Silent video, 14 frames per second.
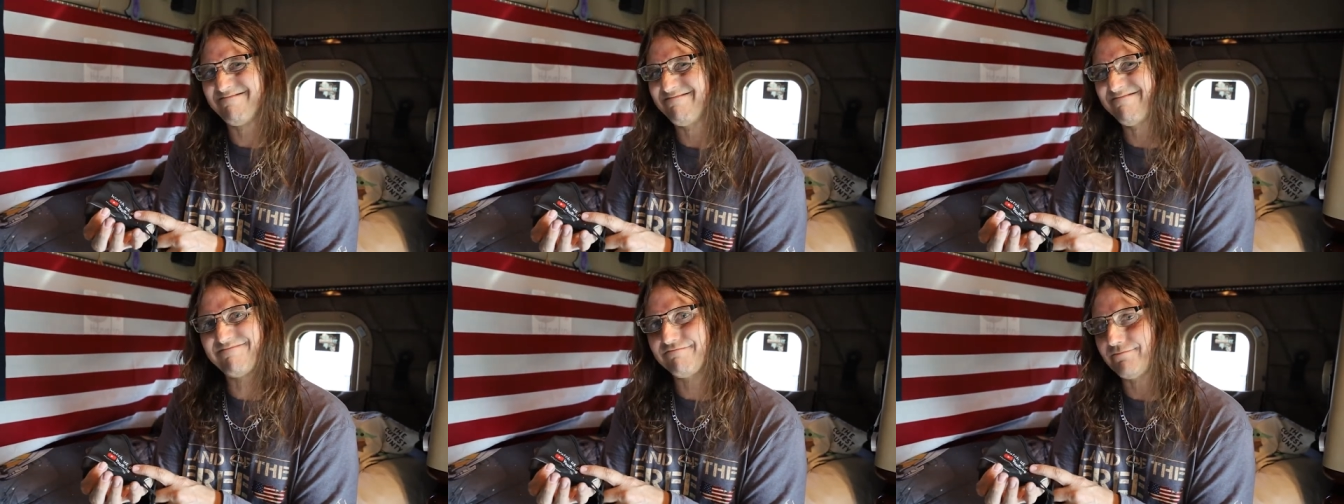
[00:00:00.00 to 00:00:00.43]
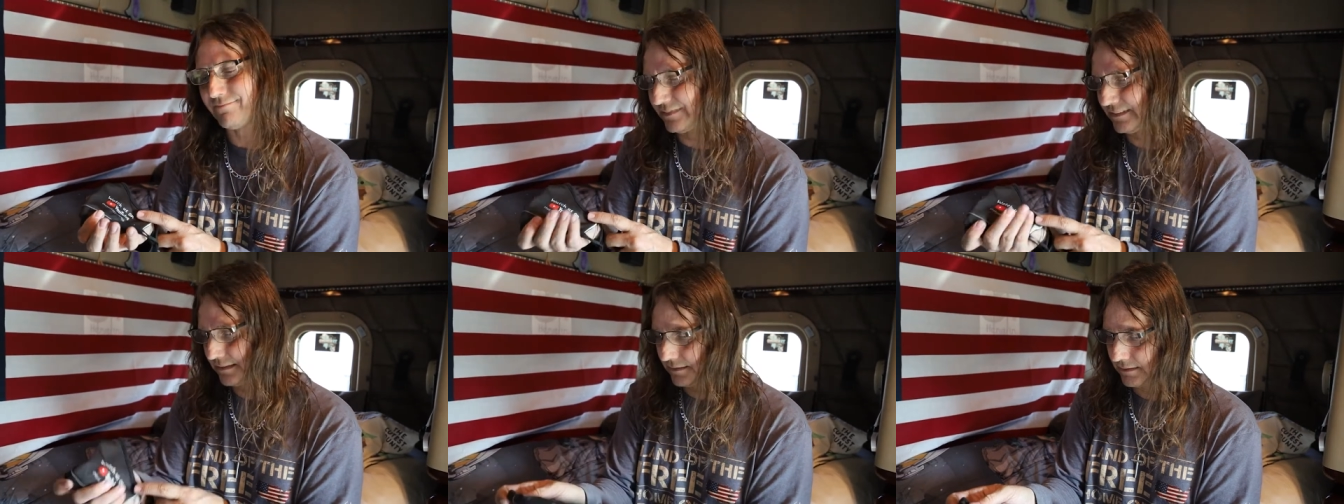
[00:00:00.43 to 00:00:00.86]

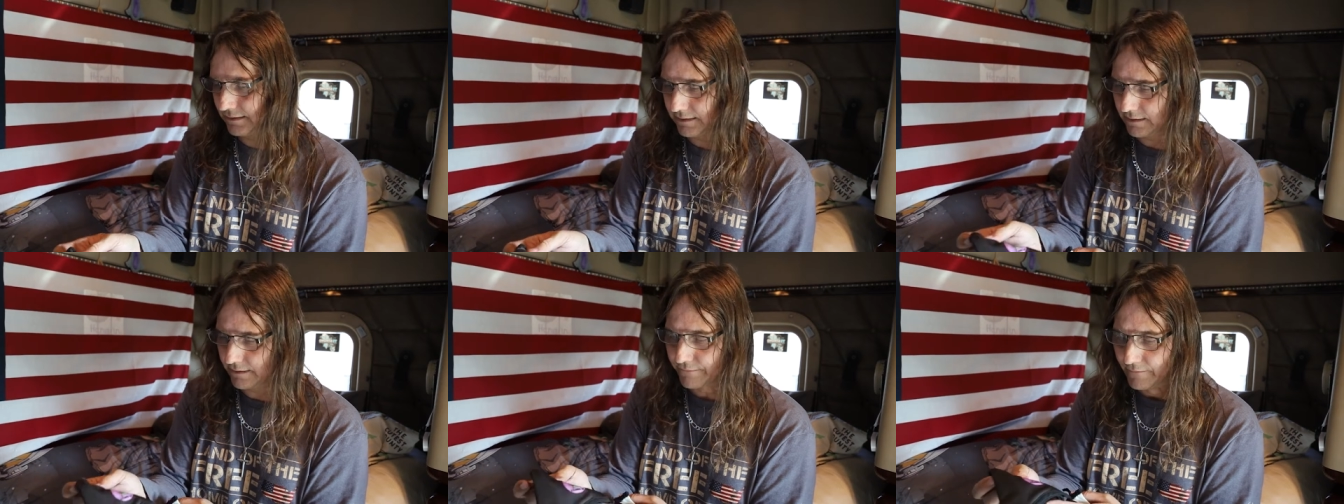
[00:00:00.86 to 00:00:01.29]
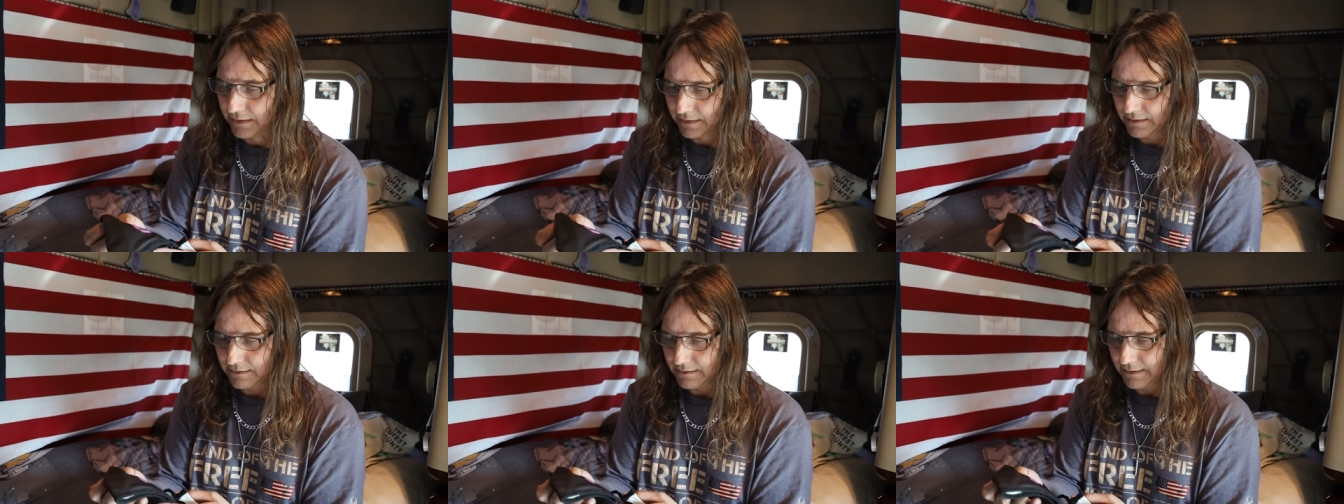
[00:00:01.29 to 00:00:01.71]
Uh,
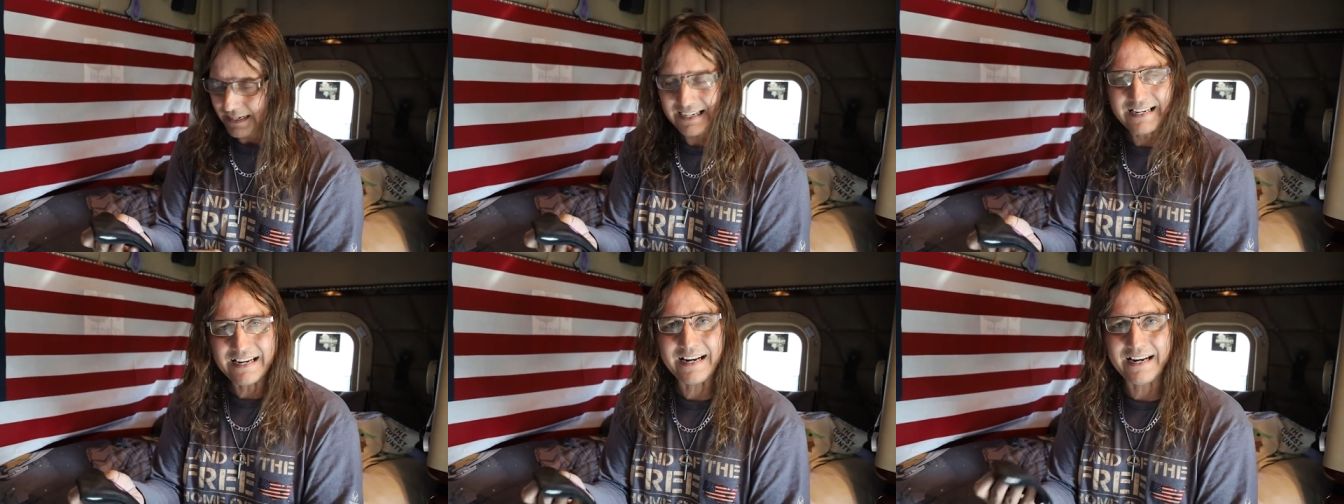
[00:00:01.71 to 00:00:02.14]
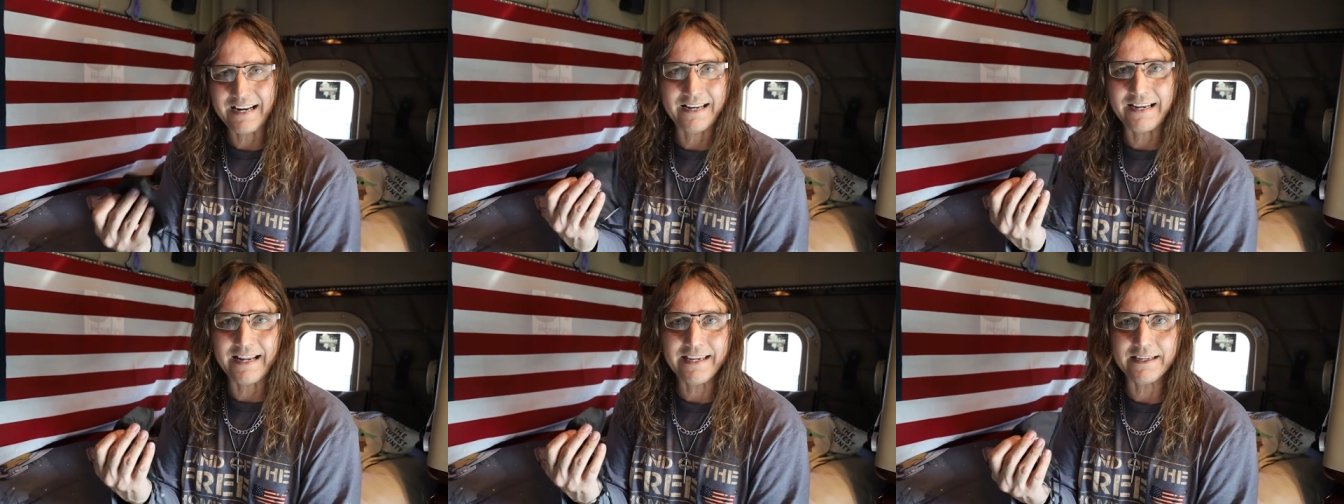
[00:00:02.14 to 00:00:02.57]
I
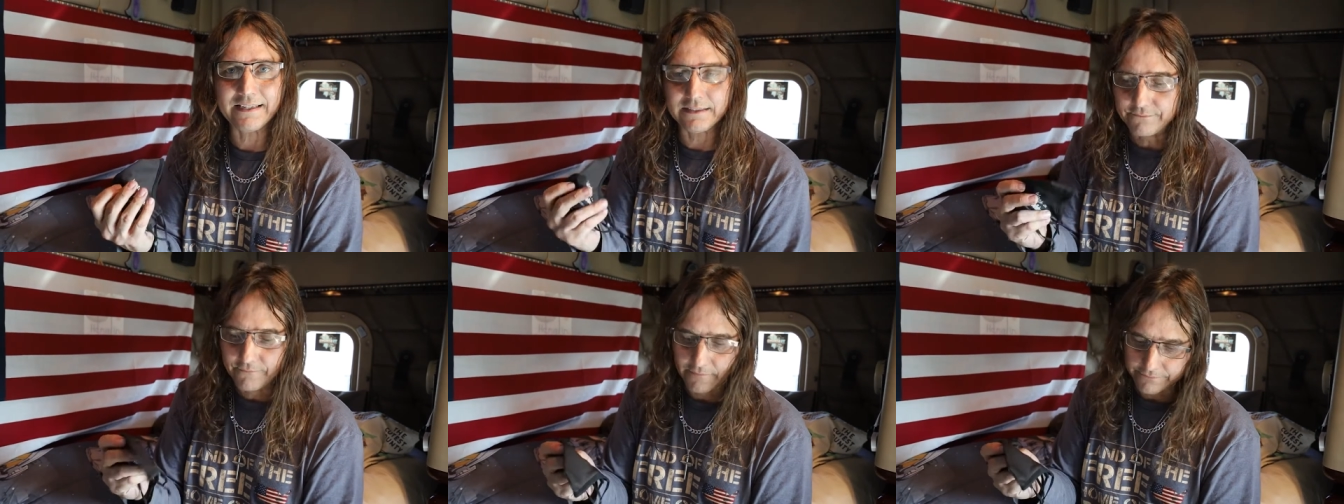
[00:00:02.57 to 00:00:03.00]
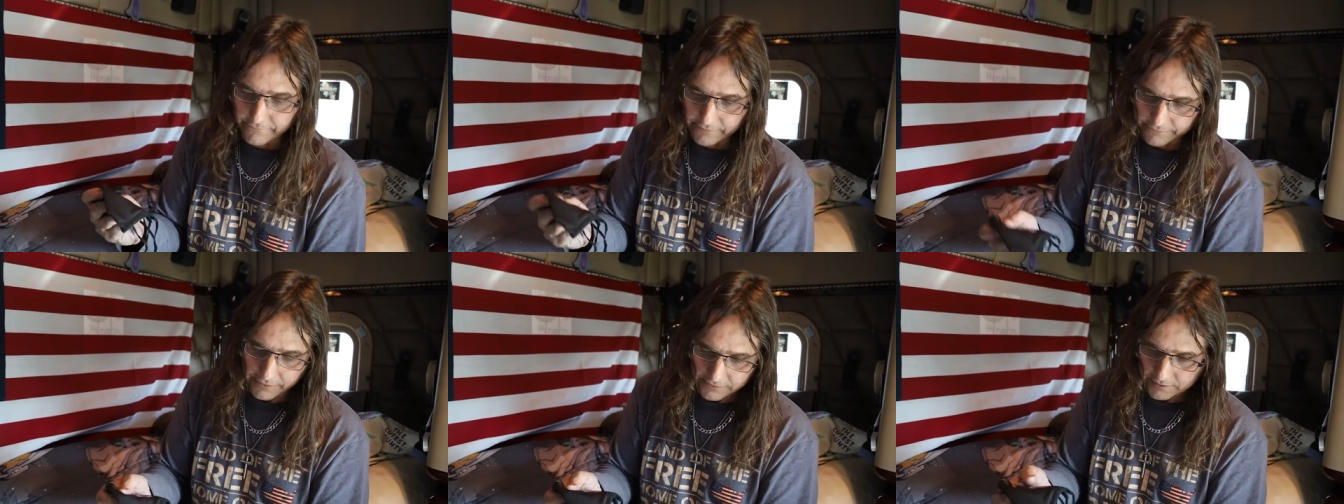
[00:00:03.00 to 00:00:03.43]
didn't like
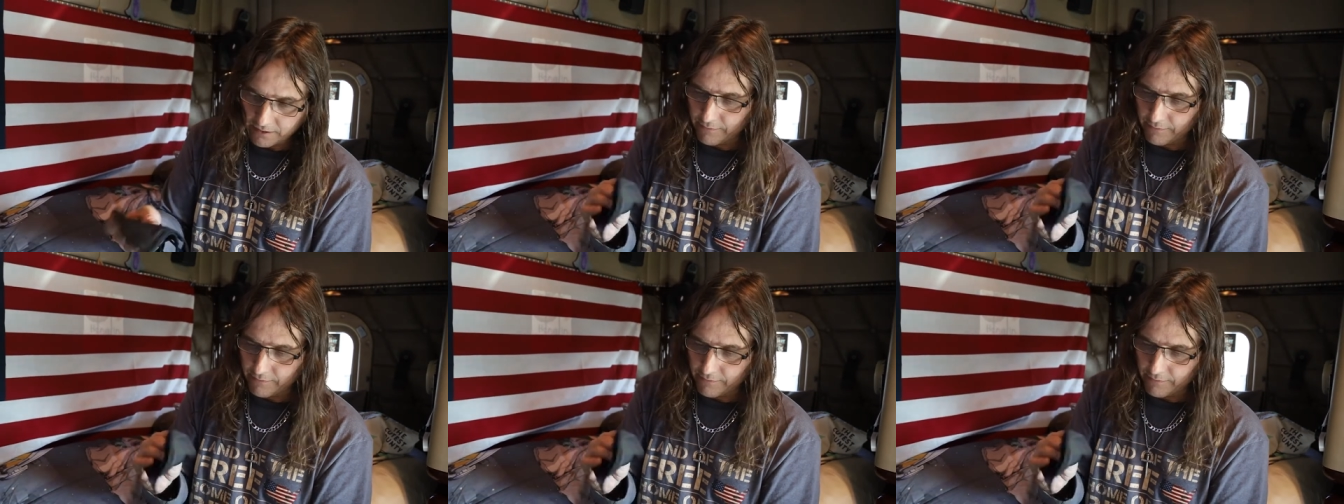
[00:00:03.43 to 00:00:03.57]
it,